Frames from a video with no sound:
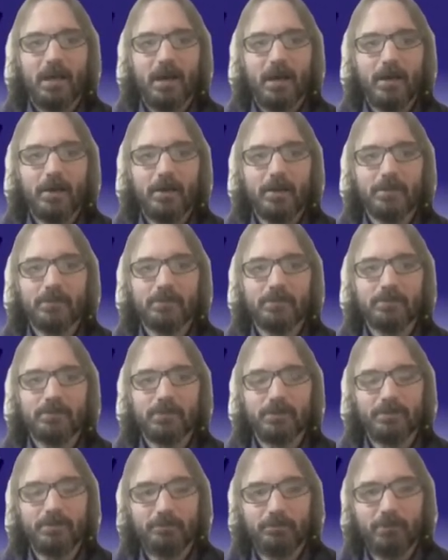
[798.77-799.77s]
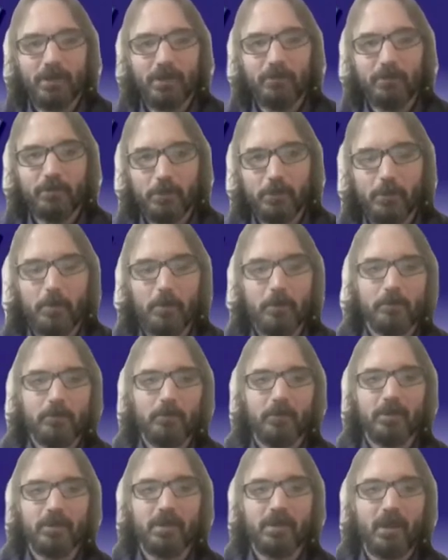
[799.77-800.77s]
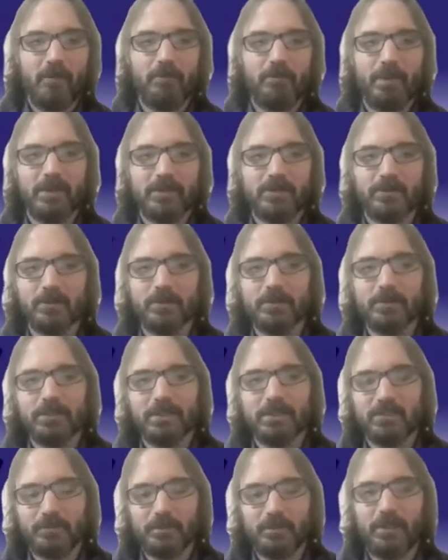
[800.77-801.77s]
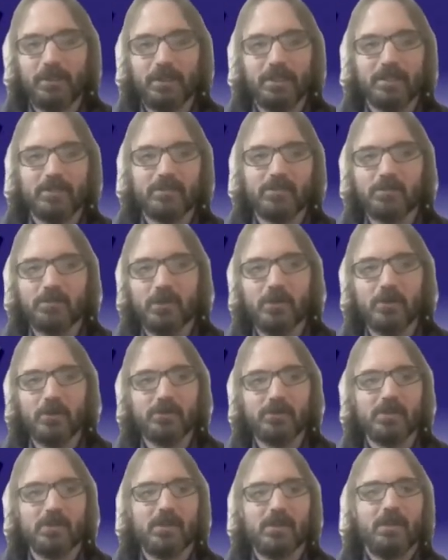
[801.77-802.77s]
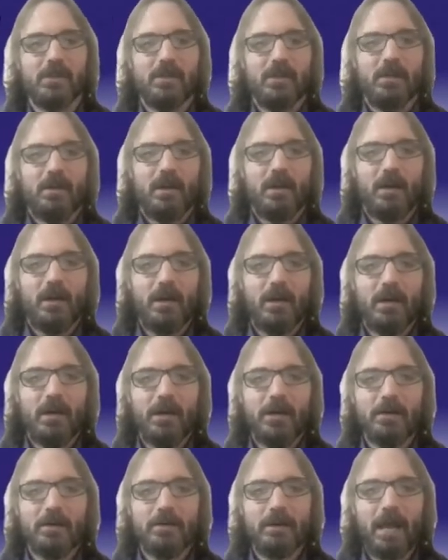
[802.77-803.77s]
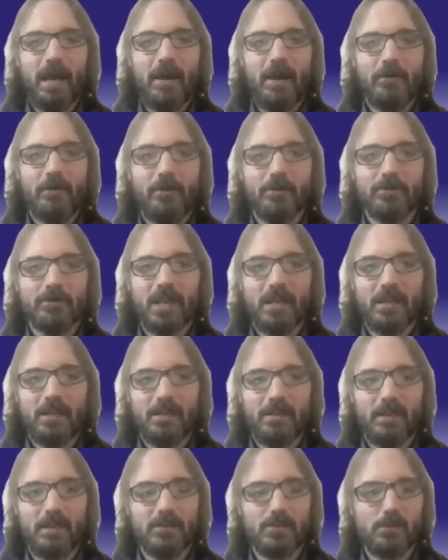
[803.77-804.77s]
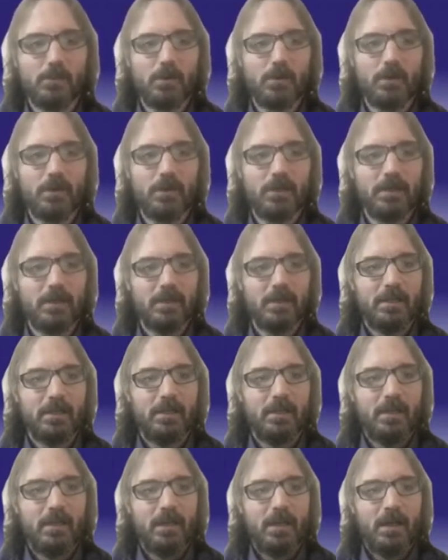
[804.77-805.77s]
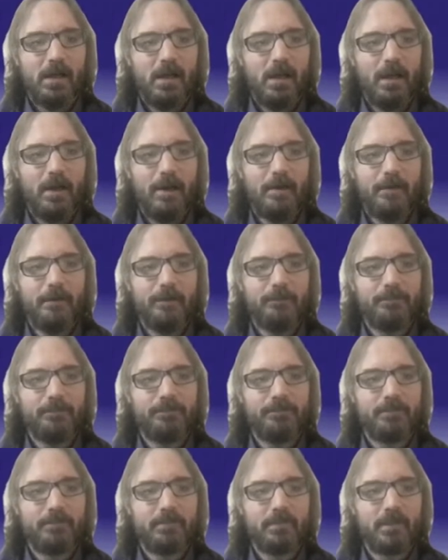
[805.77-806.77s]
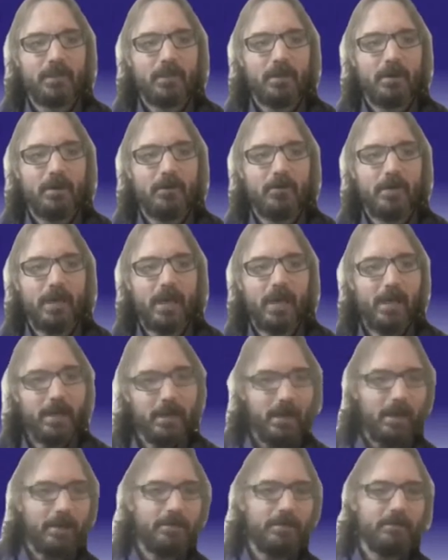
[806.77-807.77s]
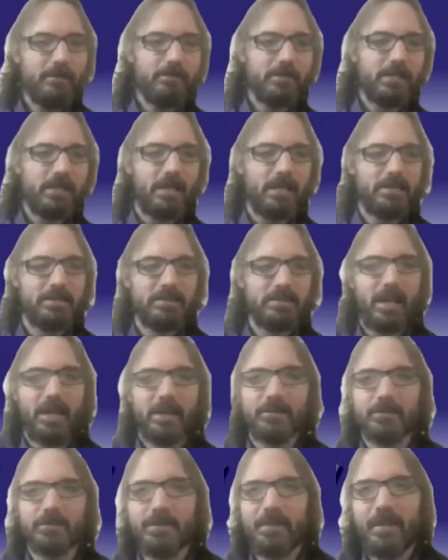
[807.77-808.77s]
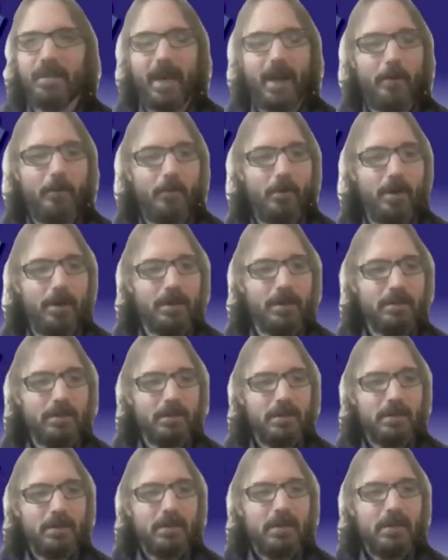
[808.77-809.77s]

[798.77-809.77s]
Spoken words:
on, preferably one with governmental experience who knows how those kind of things work. Okay, I think we kind of tackled that one.